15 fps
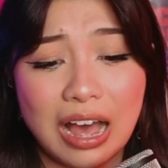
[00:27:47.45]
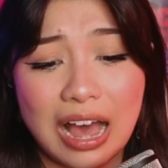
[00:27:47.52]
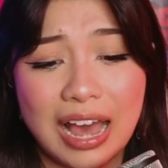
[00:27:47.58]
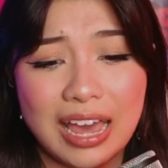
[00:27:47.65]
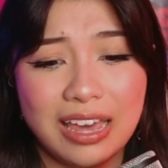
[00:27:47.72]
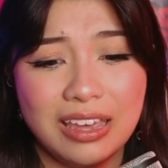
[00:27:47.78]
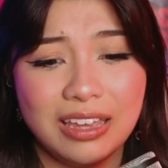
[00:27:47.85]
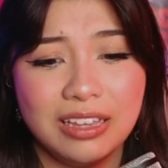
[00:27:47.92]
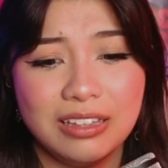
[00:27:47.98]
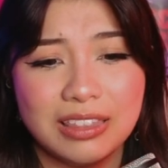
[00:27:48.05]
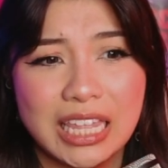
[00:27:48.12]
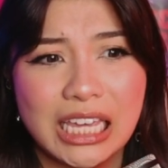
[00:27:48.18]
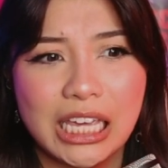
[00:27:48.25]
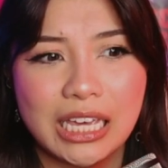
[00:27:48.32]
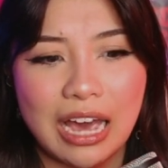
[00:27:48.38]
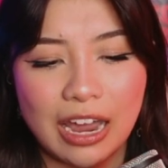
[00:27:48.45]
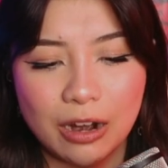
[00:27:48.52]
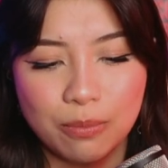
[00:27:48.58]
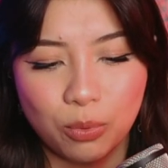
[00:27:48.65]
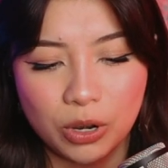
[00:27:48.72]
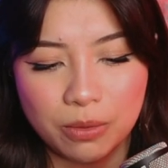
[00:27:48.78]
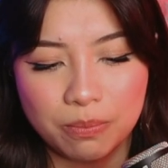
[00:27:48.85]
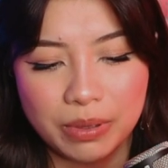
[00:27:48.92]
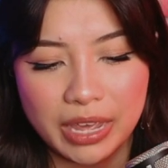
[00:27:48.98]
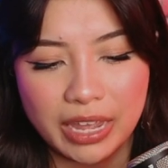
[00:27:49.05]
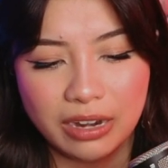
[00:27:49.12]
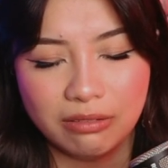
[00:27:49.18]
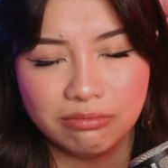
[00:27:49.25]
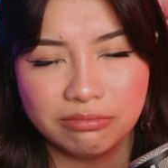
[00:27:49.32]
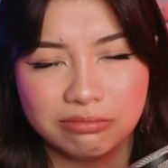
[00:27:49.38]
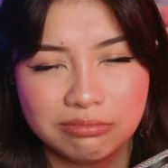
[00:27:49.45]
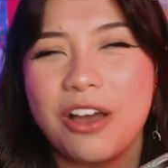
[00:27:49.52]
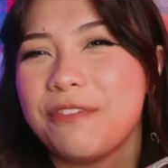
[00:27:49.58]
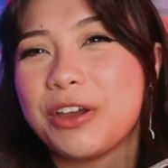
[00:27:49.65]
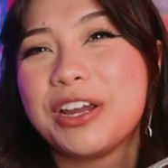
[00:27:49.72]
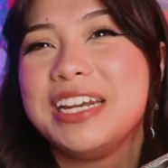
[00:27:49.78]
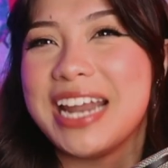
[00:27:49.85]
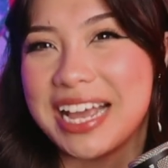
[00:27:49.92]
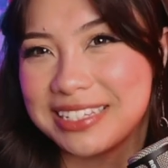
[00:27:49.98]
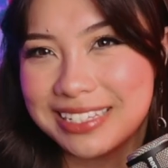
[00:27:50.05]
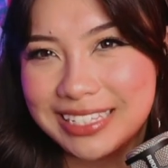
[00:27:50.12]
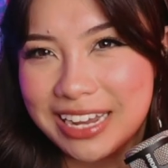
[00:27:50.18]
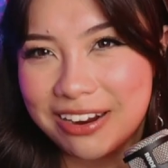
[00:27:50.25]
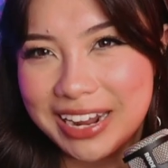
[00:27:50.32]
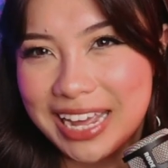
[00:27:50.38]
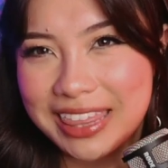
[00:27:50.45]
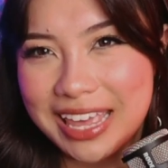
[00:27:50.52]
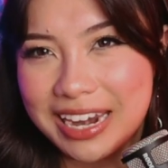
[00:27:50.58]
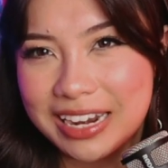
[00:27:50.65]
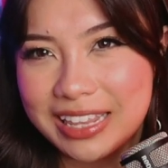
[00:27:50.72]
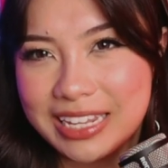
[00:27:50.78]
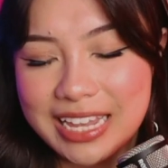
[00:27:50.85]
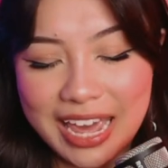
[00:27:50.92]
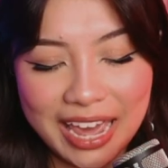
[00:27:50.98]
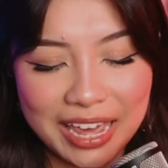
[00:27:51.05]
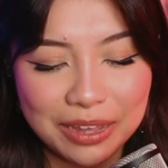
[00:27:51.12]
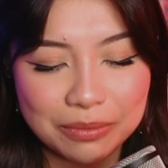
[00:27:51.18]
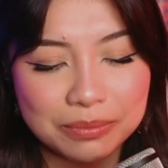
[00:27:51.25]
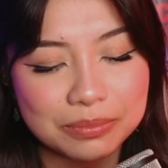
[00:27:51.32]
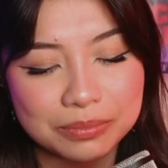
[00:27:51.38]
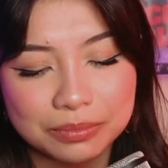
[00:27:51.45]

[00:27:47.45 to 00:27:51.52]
I think it kind of would have been not very necessary at the end of the day.